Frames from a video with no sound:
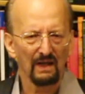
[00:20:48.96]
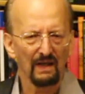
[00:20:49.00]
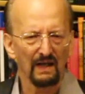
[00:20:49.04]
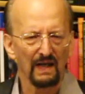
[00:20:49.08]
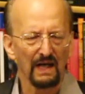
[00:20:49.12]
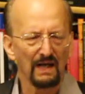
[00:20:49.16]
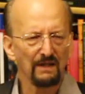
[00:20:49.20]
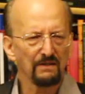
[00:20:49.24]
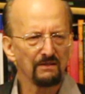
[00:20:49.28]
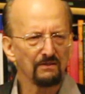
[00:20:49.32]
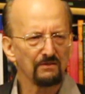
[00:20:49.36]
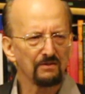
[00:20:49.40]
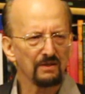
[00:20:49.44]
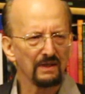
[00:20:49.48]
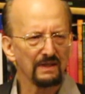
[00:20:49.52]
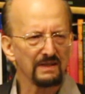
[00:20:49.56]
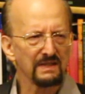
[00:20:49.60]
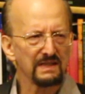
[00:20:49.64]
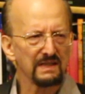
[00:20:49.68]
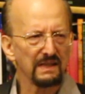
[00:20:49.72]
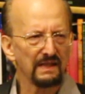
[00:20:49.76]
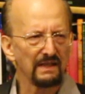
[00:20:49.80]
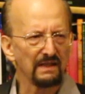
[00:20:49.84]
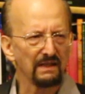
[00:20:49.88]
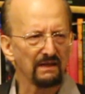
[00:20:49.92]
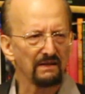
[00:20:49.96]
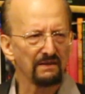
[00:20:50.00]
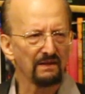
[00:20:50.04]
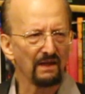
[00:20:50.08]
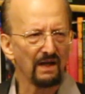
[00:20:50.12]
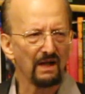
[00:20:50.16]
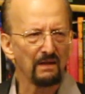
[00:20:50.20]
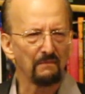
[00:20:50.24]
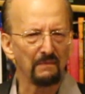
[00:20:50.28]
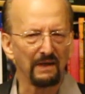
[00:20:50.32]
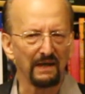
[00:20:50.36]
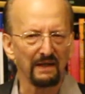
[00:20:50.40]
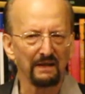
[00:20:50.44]
how do you translate
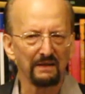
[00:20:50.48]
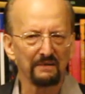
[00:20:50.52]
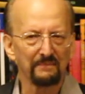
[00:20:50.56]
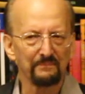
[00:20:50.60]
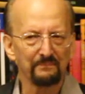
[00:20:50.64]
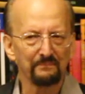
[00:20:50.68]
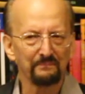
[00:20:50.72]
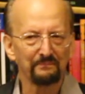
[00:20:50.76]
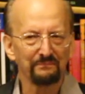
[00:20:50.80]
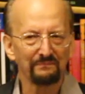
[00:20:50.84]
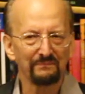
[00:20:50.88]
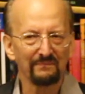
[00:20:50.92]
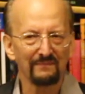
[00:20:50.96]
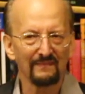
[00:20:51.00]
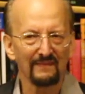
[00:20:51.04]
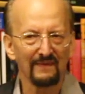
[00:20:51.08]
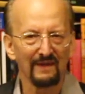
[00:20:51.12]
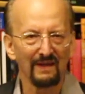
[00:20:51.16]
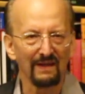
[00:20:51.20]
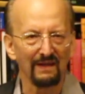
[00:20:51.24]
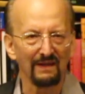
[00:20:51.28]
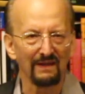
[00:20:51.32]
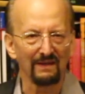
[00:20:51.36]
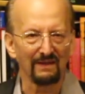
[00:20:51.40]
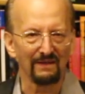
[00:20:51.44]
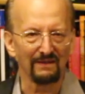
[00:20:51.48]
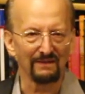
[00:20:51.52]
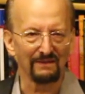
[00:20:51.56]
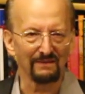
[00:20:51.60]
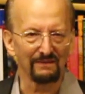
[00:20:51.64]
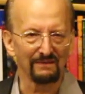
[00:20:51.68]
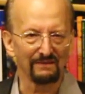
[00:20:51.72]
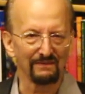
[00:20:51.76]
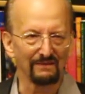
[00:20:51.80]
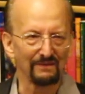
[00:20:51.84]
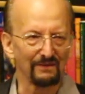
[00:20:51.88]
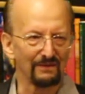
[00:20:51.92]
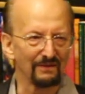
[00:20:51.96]
athame,
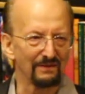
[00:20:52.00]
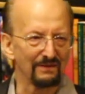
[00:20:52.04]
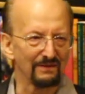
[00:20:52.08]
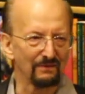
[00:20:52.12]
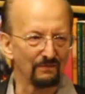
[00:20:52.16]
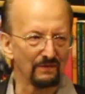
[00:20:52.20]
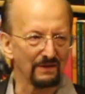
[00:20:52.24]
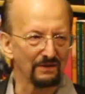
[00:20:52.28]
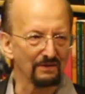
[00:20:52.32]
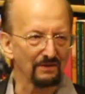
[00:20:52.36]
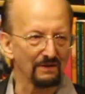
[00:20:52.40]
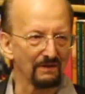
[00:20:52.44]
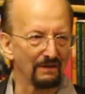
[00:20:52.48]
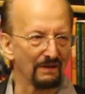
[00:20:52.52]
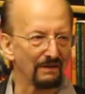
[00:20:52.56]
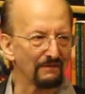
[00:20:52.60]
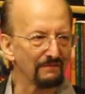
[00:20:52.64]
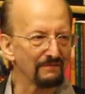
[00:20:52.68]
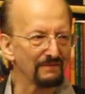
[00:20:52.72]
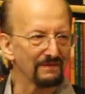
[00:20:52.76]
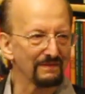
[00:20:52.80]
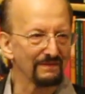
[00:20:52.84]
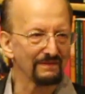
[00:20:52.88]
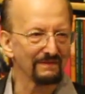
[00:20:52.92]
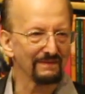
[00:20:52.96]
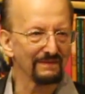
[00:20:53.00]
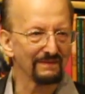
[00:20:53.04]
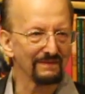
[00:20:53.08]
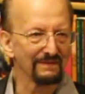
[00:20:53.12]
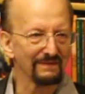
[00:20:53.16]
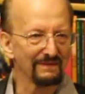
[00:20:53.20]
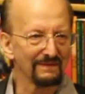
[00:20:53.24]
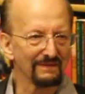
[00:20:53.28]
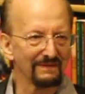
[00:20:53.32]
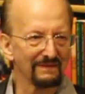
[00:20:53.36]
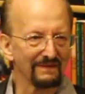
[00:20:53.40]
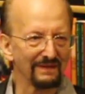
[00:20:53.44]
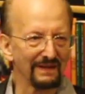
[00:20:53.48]
you know, the witchcraft
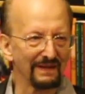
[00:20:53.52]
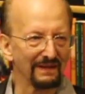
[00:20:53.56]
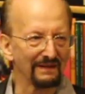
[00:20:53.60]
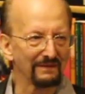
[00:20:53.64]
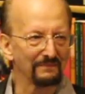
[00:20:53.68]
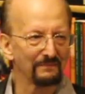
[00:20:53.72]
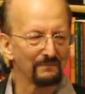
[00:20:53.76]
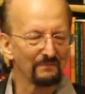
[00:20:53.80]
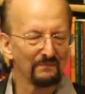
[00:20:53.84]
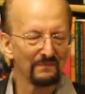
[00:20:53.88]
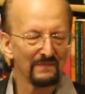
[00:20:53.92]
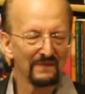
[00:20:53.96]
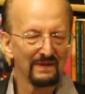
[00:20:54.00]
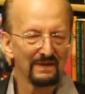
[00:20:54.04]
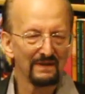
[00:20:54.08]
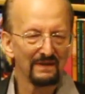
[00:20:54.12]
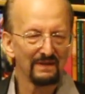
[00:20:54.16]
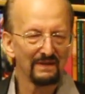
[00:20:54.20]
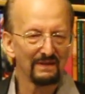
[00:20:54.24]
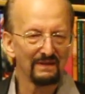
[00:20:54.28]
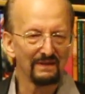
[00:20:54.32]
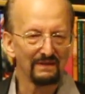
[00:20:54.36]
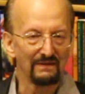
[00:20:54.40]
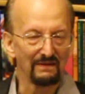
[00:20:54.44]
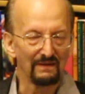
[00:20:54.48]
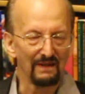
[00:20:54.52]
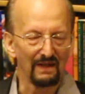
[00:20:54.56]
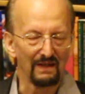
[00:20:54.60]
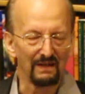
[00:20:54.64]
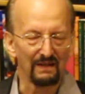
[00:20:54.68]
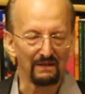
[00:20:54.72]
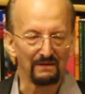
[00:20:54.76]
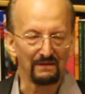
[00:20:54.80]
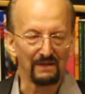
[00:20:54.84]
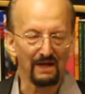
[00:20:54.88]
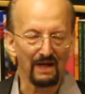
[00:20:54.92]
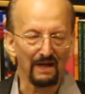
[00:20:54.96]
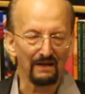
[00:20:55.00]
thing,
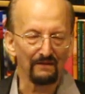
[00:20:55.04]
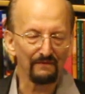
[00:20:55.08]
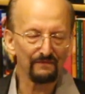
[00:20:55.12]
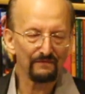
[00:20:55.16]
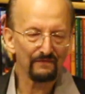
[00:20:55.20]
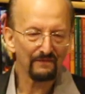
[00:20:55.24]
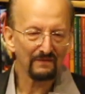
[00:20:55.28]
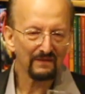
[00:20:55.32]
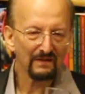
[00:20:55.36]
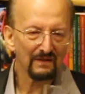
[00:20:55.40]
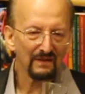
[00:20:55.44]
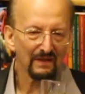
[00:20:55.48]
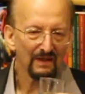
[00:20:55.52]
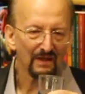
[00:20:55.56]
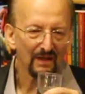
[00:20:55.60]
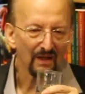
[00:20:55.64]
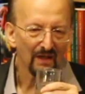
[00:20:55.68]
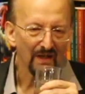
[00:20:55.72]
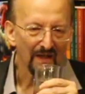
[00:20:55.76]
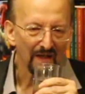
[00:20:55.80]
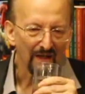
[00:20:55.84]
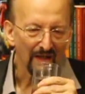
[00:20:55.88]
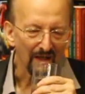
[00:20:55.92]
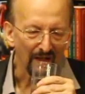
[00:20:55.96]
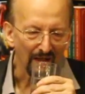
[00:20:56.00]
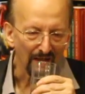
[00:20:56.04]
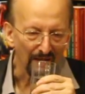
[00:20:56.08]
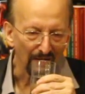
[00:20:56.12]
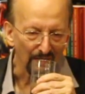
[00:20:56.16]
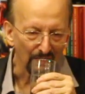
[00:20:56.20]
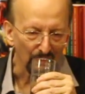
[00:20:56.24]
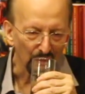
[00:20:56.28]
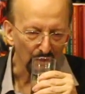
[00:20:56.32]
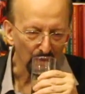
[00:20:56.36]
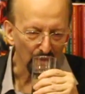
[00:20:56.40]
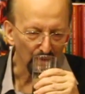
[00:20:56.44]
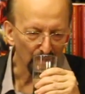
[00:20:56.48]
knife? And